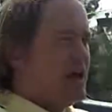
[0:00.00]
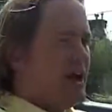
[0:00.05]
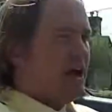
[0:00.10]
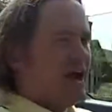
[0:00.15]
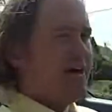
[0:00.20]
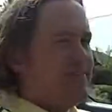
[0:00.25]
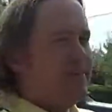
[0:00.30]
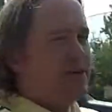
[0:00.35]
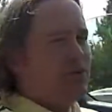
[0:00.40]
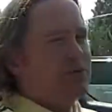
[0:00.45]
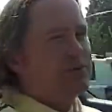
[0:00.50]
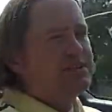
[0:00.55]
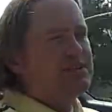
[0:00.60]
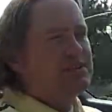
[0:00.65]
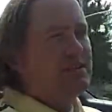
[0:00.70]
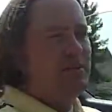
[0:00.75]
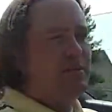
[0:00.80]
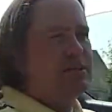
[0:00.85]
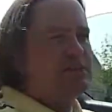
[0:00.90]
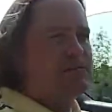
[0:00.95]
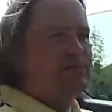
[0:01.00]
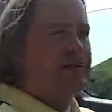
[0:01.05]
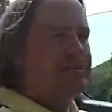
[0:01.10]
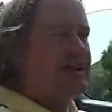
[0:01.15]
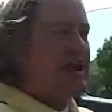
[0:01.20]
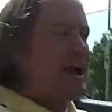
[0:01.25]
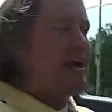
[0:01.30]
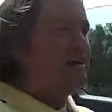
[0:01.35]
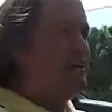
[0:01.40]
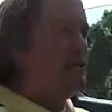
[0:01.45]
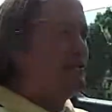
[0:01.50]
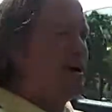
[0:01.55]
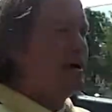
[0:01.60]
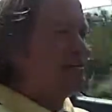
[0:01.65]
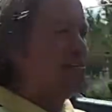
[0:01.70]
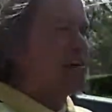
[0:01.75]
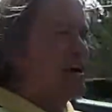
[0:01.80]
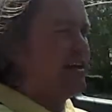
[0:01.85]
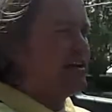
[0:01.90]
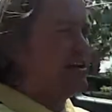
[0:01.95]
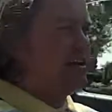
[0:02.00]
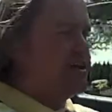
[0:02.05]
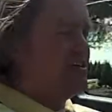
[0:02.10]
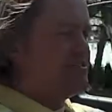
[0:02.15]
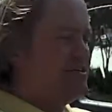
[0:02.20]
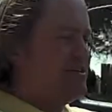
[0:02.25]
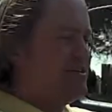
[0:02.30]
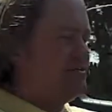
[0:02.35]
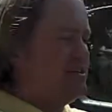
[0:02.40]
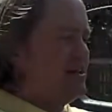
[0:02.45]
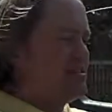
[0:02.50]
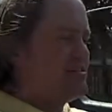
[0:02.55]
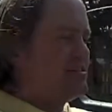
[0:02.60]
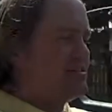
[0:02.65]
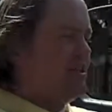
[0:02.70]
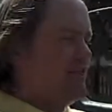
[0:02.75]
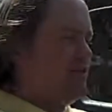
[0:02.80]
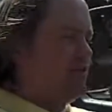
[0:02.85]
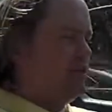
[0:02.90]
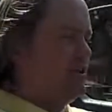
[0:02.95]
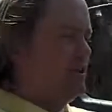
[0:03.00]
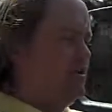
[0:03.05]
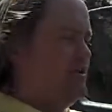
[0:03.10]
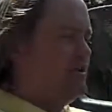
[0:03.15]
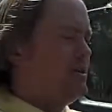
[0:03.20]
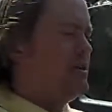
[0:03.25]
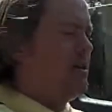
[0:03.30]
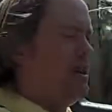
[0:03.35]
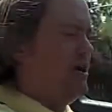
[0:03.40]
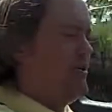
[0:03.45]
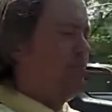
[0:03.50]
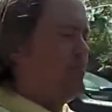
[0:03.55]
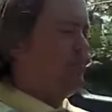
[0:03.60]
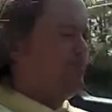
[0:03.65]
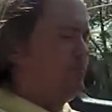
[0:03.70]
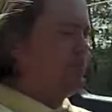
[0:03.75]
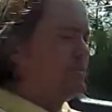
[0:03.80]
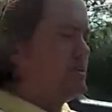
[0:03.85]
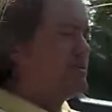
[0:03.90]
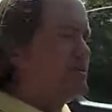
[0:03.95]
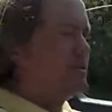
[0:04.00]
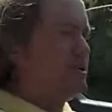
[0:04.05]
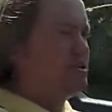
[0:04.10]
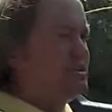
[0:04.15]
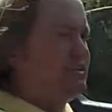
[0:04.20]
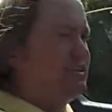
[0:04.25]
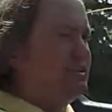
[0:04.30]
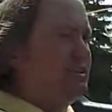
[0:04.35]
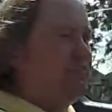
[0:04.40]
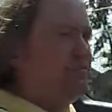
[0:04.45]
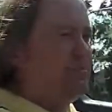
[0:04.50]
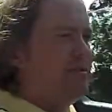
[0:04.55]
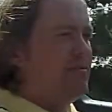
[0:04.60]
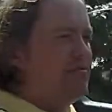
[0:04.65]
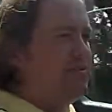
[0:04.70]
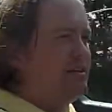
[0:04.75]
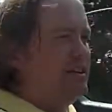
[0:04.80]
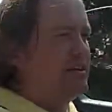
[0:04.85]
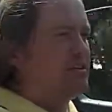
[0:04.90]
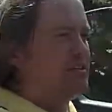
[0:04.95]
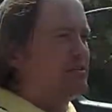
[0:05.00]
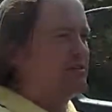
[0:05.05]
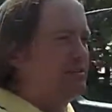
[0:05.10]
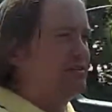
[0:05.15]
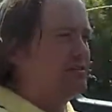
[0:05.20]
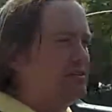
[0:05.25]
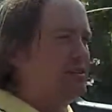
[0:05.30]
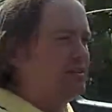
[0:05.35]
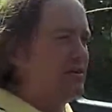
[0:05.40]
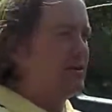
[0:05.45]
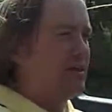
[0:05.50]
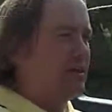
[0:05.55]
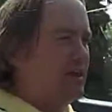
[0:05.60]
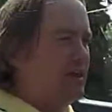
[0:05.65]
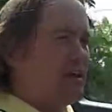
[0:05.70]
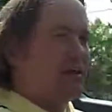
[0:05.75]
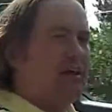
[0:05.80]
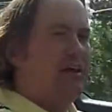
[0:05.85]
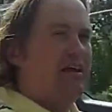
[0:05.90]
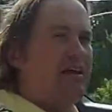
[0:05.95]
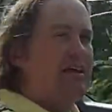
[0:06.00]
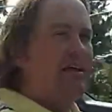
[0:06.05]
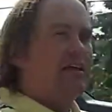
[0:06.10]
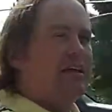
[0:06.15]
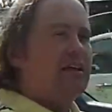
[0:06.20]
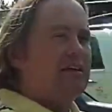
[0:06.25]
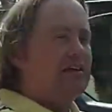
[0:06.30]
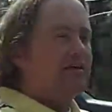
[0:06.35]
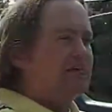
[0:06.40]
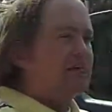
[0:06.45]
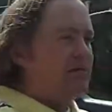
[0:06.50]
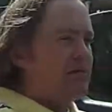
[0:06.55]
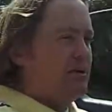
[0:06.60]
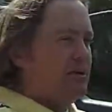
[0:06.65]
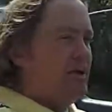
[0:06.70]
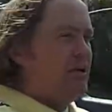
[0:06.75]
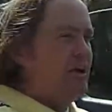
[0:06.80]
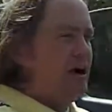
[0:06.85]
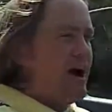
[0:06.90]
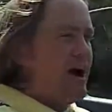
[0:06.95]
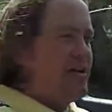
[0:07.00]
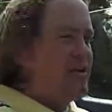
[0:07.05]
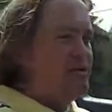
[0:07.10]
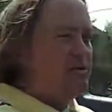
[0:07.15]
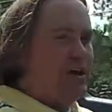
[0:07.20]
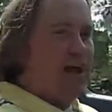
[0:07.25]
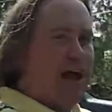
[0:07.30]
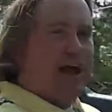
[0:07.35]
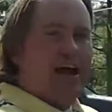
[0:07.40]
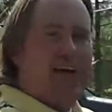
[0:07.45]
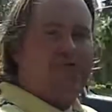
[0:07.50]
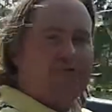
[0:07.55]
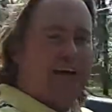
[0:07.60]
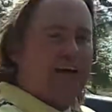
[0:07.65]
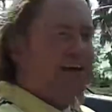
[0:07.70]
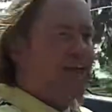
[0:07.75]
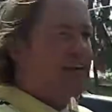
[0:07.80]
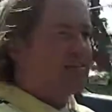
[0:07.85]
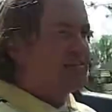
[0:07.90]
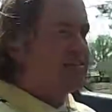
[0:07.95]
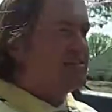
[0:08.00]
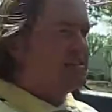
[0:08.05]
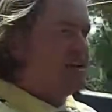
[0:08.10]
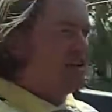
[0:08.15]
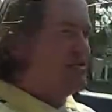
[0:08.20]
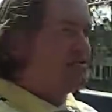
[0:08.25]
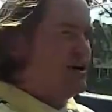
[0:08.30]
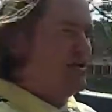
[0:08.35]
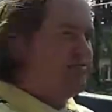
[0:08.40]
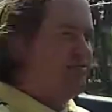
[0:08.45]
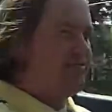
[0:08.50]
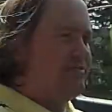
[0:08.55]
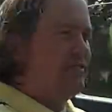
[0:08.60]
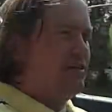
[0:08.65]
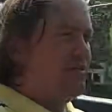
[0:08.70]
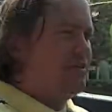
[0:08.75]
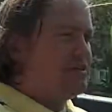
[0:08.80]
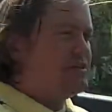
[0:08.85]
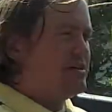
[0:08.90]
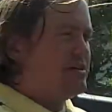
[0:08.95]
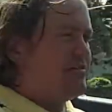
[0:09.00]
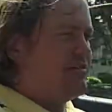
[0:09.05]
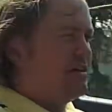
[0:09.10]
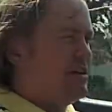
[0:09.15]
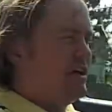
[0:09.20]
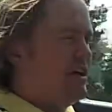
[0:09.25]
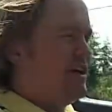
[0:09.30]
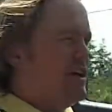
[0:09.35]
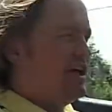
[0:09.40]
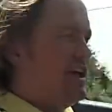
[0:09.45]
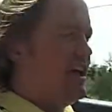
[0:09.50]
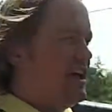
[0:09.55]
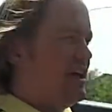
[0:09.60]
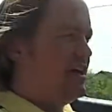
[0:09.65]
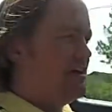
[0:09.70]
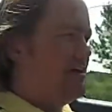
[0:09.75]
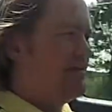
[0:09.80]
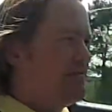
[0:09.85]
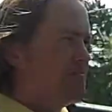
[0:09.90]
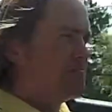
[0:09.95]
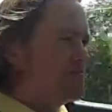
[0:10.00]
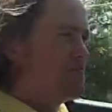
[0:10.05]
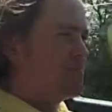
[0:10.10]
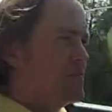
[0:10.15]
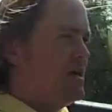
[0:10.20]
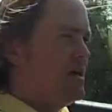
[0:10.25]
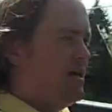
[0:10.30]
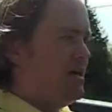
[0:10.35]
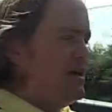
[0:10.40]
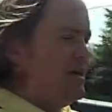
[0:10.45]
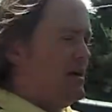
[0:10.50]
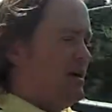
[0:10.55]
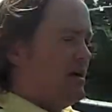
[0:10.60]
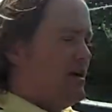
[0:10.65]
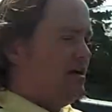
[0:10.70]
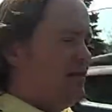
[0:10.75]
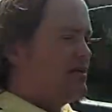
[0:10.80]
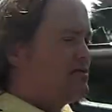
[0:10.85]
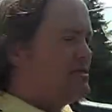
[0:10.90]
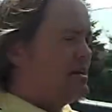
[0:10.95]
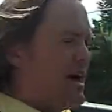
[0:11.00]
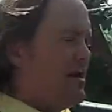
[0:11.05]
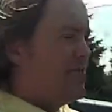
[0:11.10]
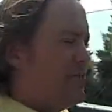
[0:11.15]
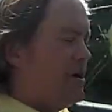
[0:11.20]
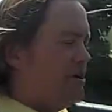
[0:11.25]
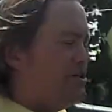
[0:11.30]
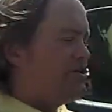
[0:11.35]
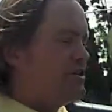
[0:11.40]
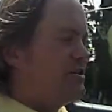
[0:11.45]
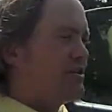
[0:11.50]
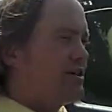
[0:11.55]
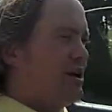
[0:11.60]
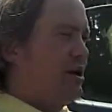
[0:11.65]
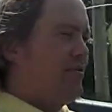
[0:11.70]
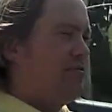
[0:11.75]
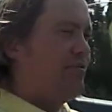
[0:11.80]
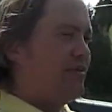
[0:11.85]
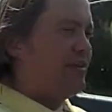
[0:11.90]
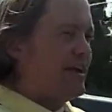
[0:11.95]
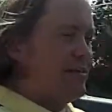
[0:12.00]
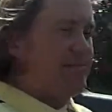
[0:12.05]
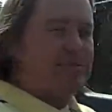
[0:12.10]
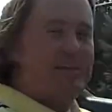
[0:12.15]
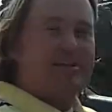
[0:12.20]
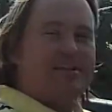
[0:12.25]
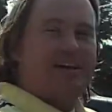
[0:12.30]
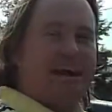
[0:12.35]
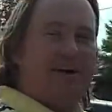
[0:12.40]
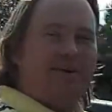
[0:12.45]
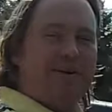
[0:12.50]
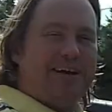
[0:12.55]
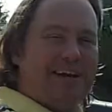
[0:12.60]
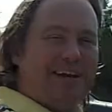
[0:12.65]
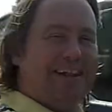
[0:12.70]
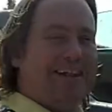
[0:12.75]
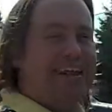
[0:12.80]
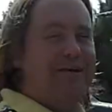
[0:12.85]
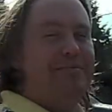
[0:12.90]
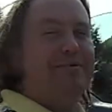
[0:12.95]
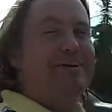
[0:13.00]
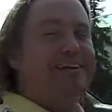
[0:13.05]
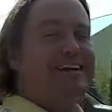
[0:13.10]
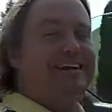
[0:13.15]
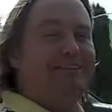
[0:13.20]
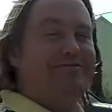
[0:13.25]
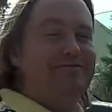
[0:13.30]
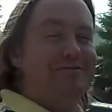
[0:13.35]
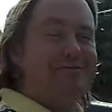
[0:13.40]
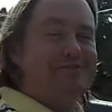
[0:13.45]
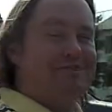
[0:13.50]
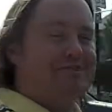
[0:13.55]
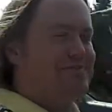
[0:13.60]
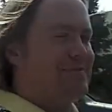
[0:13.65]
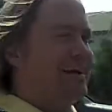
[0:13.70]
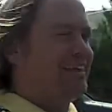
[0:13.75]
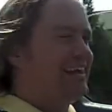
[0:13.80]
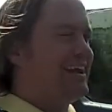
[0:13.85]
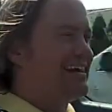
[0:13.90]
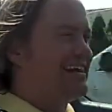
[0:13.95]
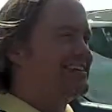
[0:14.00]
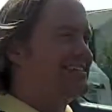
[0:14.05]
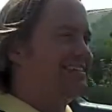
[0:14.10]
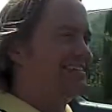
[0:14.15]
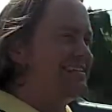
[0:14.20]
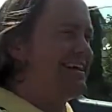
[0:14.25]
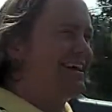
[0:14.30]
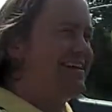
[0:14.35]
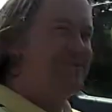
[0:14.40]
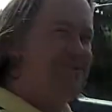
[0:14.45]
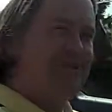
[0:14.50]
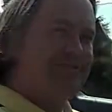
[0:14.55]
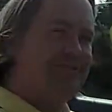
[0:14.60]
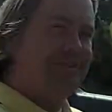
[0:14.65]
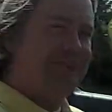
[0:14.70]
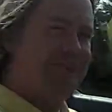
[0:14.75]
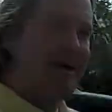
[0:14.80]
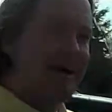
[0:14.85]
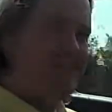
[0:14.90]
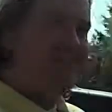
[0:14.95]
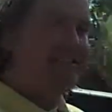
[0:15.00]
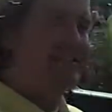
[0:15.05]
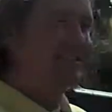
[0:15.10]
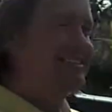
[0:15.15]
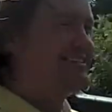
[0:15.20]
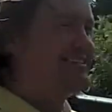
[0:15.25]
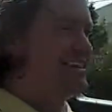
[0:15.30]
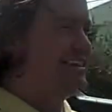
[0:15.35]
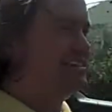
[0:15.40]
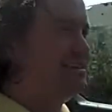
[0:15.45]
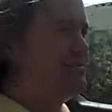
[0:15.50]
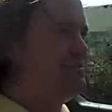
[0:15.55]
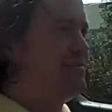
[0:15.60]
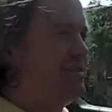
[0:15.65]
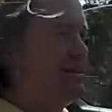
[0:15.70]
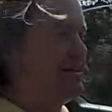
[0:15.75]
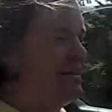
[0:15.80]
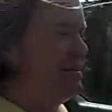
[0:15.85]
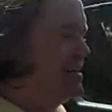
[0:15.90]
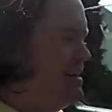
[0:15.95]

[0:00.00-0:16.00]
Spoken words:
I think what's somewhat spectacular about exotic cars these days is they've really become such livable vehicles. You know, I've got a Lexus that I drive almost every day, and there's not much in comfort I'm desiring in a Lamborghini versus my Lexus. I don't know if that makes any sense, but